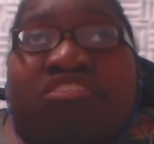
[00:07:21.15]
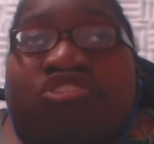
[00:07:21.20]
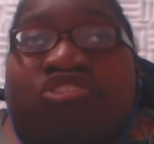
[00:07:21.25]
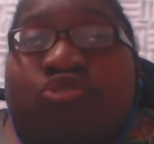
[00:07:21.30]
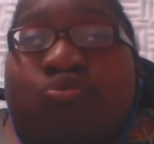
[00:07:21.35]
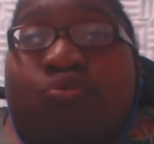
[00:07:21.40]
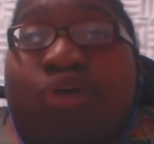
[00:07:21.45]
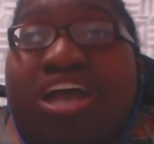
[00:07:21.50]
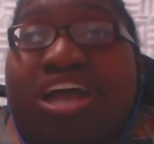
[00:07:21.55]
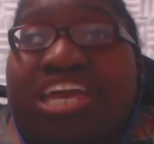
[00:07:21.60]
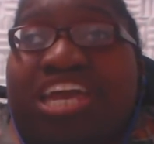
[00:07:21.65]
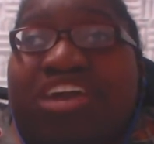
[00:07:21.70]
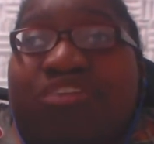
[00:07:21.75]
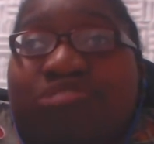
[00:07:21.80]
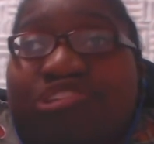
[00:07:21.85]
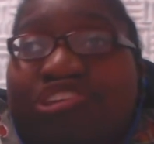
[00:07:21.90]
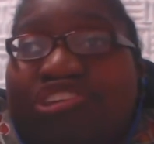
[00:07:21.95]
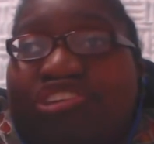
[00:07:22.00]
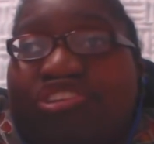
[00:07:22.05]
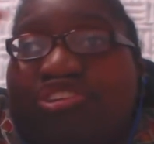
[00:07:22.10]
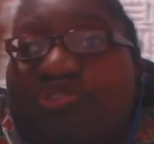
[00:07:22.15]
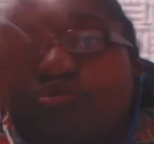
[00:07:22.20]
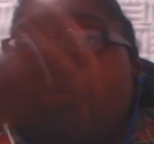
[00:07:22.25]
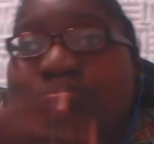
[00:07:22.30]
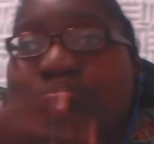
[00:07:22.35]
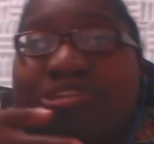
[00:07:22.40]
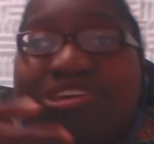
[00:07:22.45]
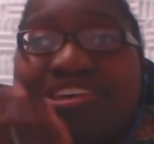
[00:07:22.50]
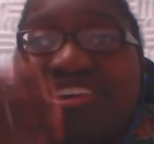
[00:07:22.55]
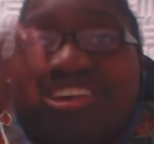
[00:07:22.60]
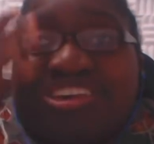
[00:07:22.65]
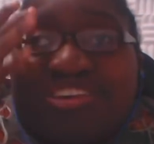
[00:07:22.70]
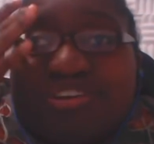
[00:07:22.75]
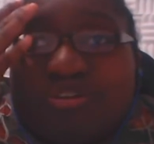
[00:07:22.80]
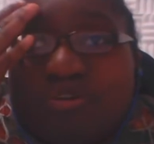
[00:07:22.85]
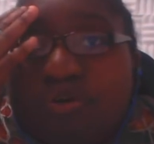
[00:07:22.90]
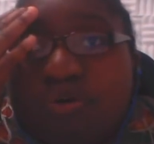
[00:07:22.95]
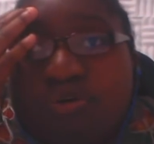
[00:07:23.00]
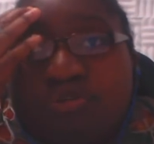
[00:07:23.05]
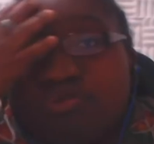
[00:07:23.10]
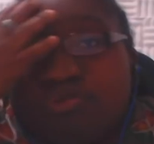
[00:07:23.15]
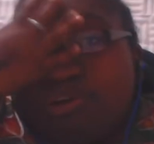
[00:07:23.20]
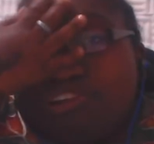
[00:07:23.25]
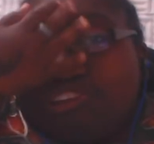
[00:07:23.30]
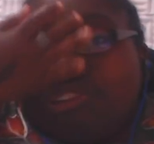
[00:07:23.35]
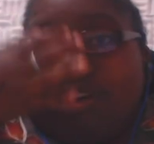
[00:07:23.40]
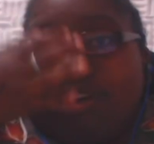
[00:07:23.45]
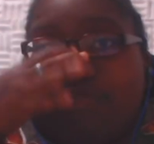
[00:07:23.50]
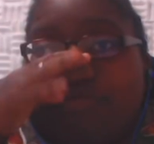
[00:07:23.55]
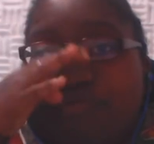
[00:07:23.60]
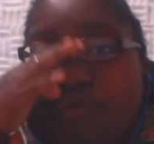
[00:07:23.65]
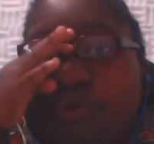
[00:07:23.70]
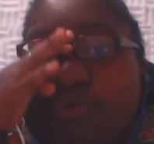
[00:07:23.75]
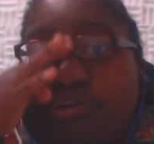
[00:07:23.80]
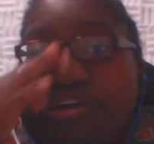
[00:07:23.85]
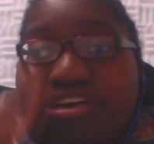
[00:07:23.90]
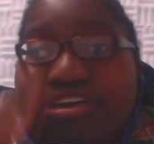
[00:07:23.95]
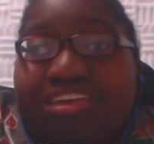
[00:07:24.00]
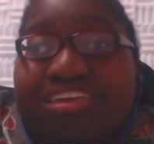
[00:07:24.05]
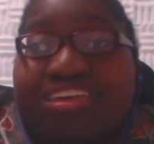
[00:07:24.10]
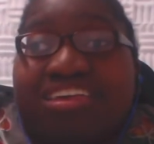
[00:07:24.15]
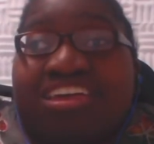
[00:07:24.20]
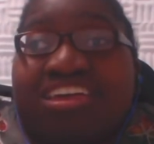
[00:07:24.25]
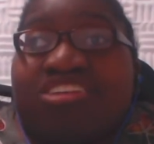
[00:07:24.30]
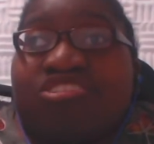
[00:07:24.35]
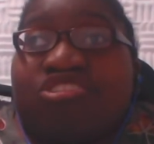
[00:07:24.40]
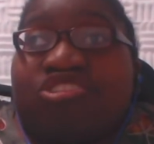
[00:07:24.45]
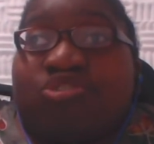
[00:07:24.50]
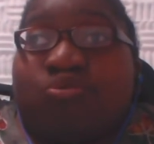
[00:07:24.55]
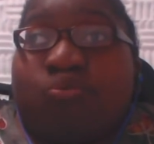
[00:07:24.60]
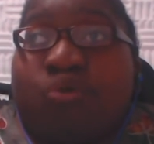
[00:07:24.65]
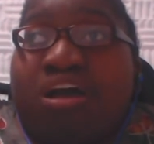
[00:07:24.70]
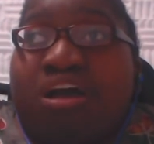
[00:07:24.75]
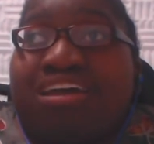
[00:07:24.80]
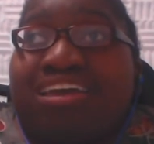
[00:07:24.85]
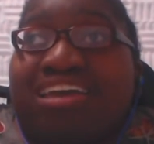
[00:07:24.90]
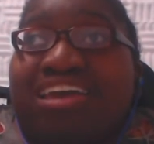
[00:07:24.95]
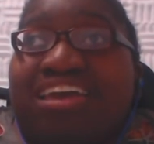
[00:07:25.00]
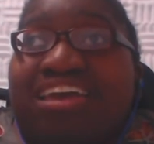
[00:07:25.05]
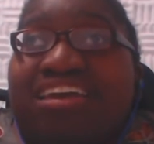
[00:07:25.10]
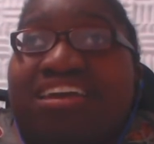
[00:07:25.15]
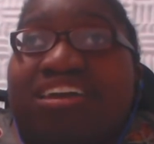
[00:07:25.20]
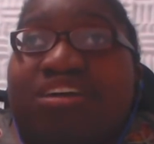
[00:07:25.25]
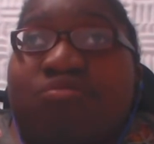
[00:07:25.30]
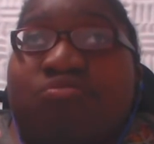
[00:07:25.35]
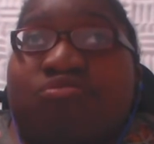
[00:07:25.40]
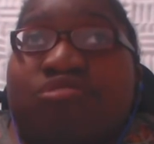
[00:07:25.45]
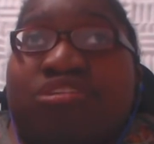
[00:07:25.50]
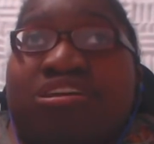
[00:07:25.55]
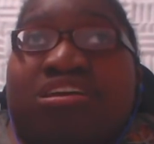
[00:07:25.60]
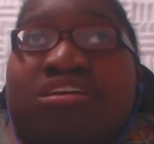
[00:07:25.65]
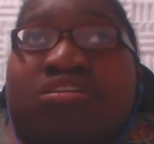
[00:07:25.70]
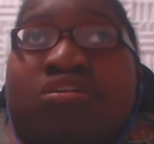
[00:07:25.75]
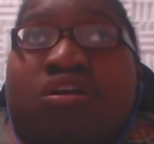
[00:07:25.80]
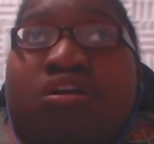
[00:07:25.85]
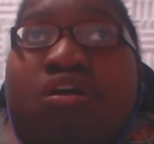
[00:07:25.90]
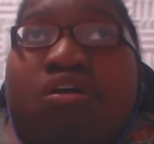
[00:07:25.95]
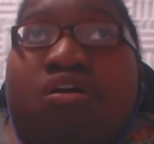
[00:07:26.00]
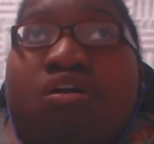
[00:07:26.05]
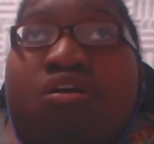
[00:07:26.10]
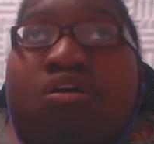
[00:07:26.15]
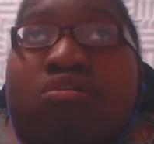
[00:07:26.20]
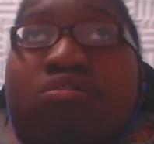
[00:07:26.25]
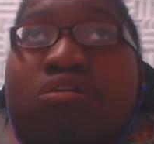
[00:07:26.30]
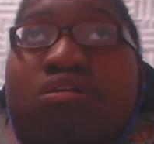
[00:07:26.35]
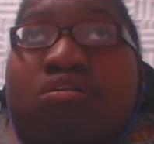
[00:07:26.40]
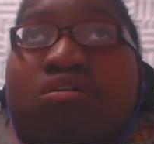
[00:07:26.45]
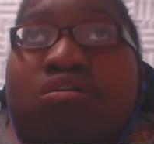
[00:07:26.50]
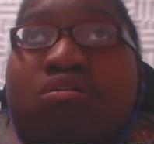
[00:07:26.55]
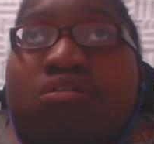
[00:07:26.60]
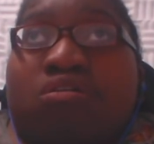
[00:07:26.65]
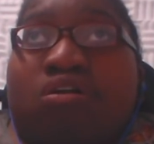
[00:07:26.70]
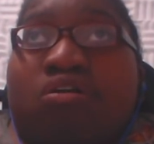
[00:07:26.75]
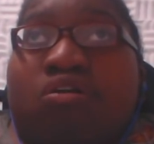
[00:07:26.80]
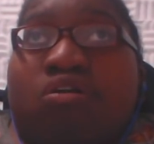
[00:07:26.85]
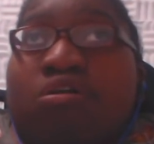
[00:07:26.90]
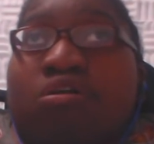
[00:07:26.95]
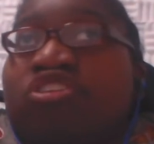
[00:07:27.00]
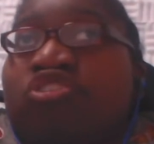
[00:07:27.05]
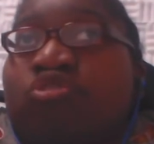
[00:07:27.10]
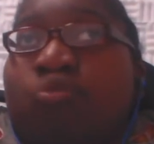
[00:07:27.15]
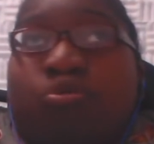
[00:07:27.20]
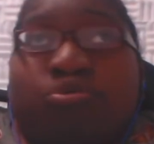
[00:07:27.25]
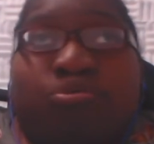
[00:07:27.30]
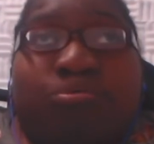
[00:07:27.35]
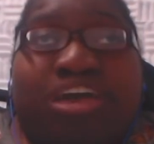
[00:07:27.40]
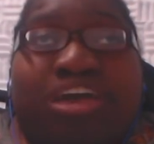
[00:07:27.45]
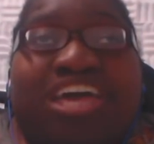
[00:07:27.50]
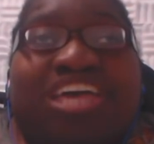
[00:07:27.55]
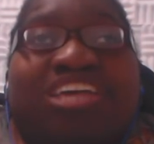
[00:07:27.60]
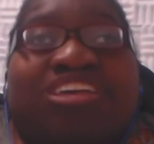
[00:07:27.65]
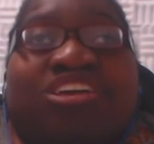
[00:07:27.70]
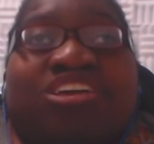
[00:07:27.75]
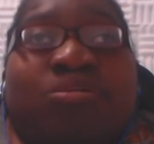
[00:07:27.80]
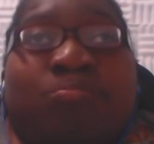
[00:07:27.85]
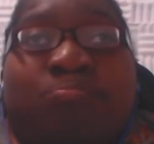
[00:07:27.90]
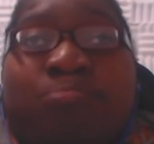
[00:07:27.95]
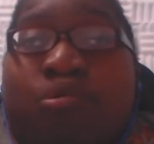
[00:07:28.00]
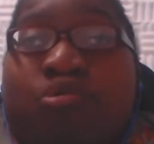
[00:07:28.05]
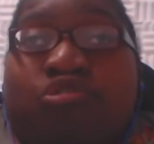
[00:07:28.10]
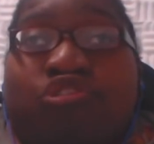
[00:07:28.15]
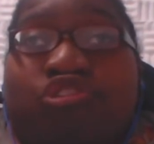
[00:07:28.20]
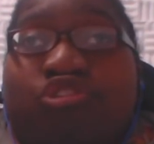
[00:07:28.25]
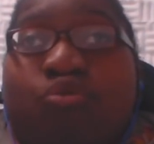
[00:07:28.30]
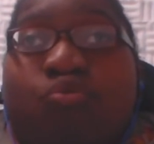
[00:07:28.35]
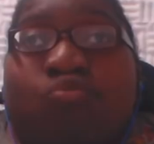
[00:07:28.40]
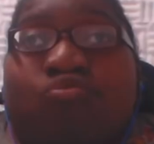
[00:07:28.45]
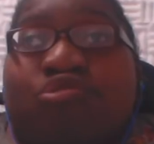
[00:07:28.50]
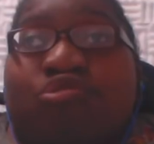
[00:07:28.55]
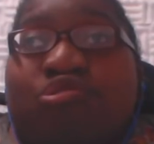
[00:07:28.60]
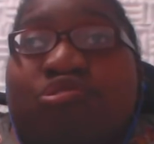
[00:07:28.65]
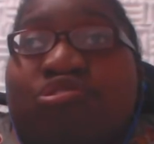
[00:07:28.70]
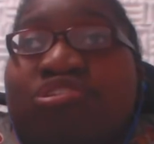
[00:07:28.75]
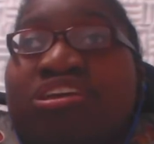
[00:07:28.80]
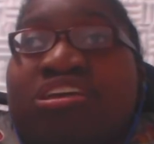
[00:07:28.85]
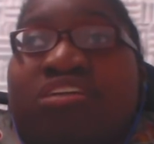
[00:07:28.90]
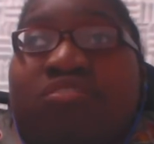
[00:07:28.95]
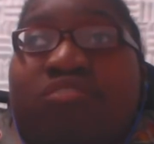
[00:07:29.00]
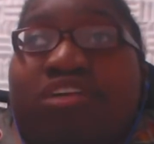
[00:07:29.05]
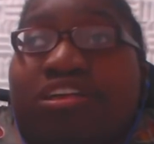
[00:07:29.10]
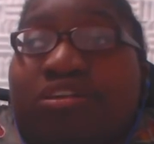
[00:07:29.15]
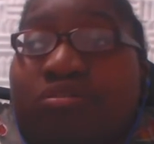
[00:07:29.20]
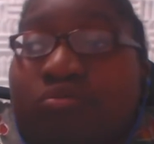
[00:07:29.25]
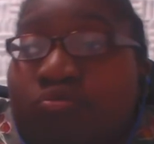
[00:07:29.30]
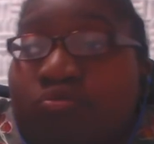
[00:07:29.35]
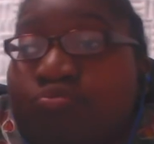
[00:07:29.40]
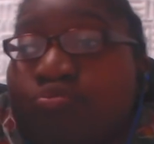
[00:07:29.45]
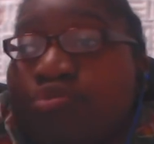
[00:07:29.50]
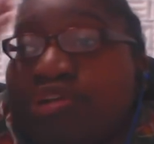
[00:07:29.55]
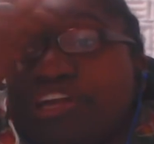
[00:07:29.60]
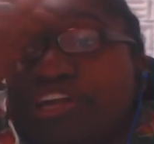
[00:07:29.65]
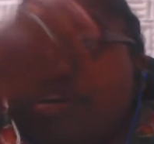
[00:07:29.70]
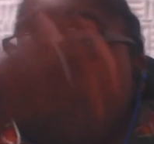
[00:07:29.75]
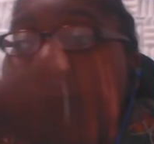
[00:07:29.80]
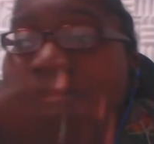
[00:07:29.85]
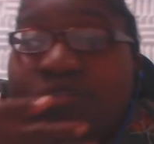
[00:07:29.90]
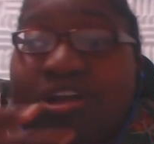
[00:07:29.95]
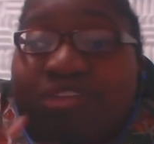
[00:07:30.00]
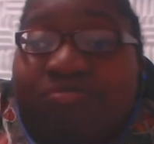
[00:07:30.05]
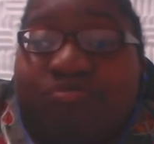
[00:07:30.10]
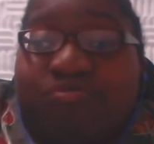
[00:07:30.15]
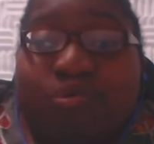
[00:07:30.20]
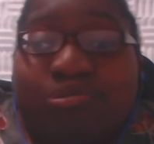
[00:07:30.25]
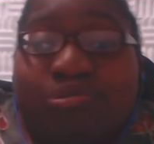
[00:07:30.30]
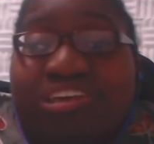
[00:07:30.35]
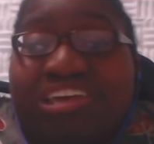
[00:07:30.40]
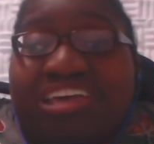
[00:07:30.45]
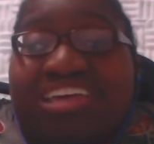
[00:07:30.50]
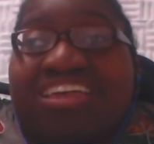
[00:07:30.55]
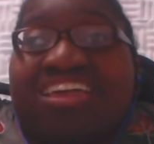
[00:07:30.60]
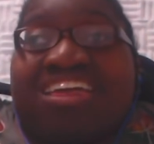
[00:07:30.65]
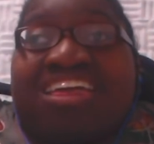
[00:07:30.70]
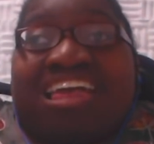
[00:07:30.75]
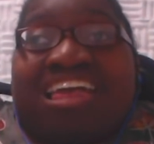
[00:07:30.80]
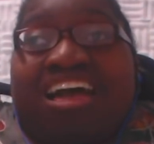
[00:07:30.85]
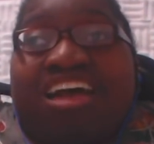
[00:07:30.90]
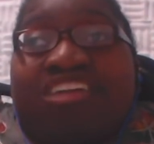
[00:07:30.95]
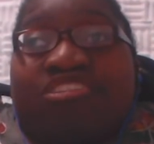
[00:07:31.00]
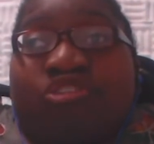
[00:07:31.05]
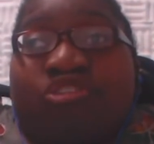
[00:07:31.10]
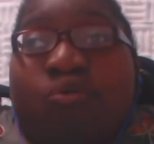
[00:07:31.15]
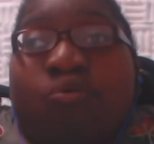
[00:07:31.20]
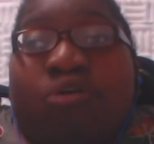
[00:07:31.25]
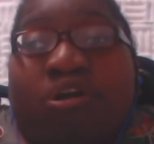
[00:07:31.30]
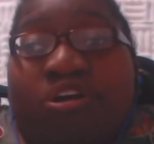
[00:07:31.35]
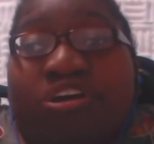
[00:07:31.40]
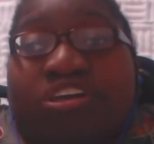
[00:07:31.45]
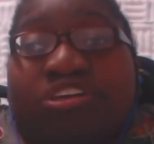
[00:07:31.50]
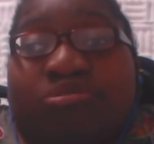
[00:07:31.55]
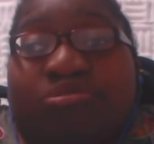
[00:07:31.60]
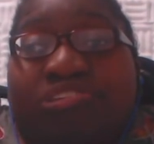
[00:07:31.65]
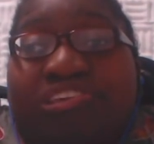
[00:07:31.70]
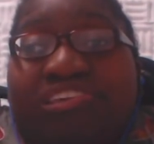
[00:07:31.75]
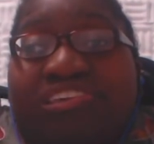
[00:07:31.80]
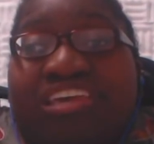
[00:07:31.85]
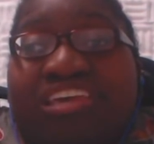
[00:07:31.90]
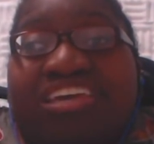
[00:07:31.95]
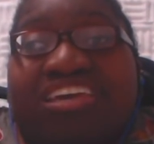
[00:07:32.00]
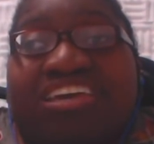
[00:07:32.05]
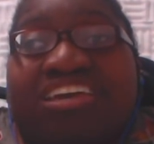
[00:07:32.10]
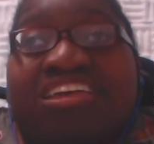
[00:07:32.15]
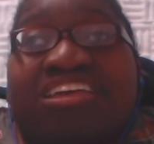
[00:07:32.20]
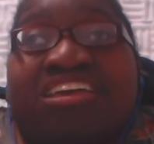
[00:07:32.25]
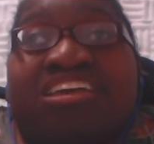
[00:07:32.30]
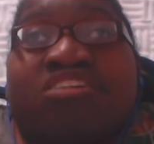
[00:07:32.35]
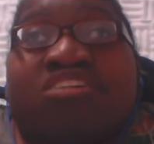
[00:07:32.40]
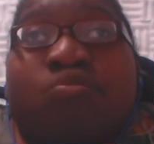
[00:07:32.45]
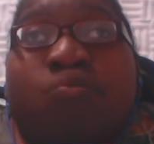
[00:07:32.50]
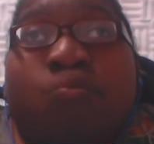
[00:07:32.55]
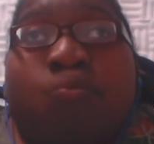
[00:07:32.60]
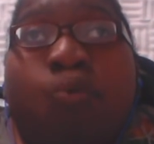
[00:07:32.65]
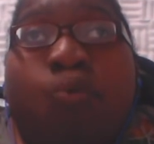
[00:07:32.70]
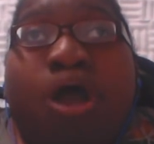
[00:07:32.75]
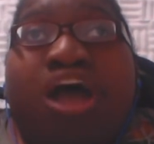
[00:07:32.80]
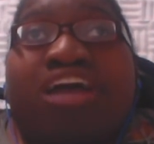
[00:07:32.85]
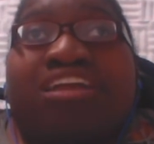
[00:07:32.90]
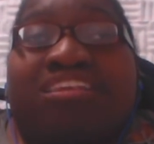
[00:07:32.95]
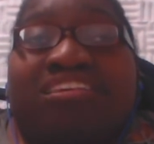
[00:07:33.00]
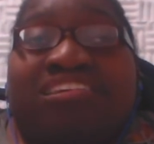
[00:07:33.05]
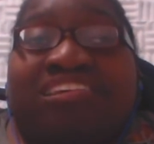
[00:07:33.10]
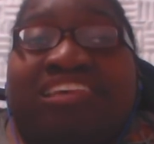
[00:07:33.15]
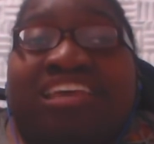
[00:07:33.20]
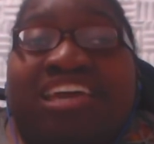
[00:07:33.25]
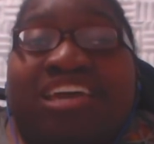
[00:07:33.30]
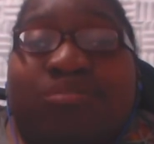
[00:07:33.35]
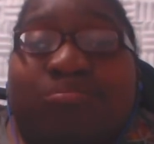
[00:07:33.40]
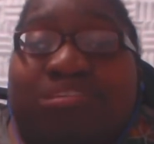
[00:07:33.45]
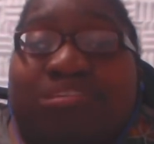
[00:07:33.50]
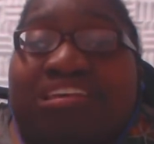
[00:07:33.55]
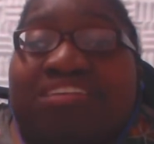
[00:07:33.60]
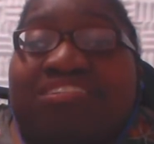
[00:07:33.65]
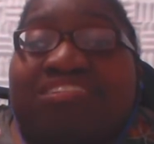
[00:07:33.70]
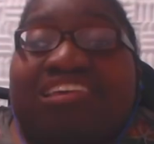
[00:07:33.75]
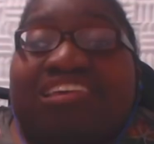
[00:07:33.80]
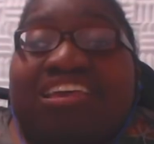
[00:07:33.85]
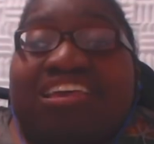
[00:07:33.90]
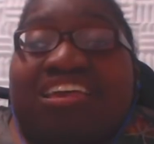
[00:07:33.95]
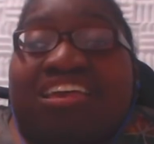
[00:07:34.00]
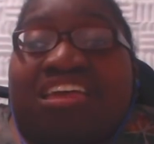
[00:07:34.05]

Do I have stupid across my forehead? Do I have, uh, uh, uh, doormat pushover, like, written on my forehead? I don't understand why this happens.